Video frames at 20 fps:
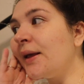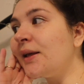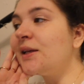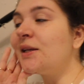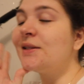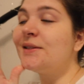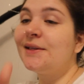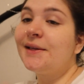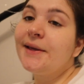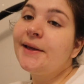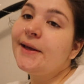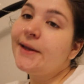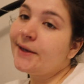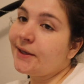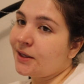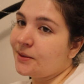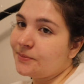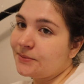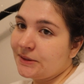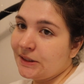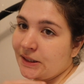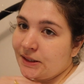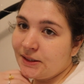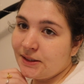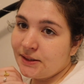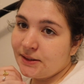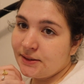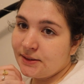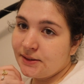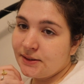you didn't get an update
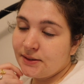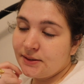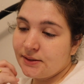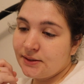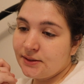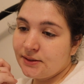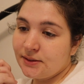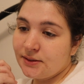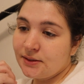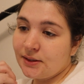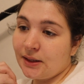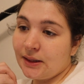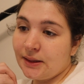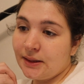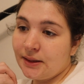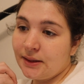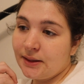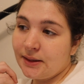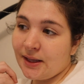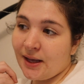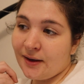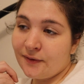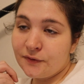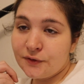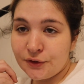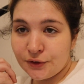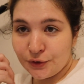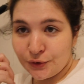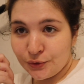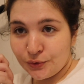this
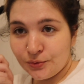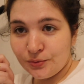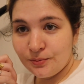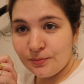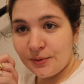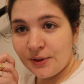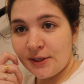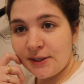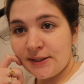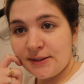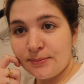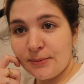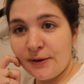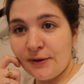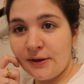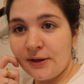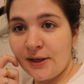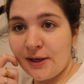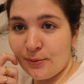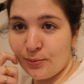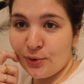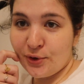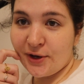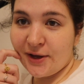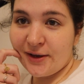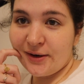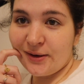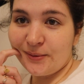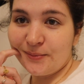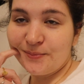afternoon because my camera
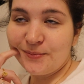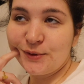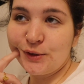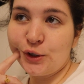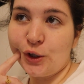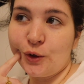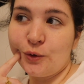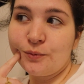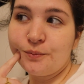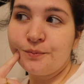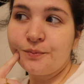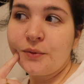died. So,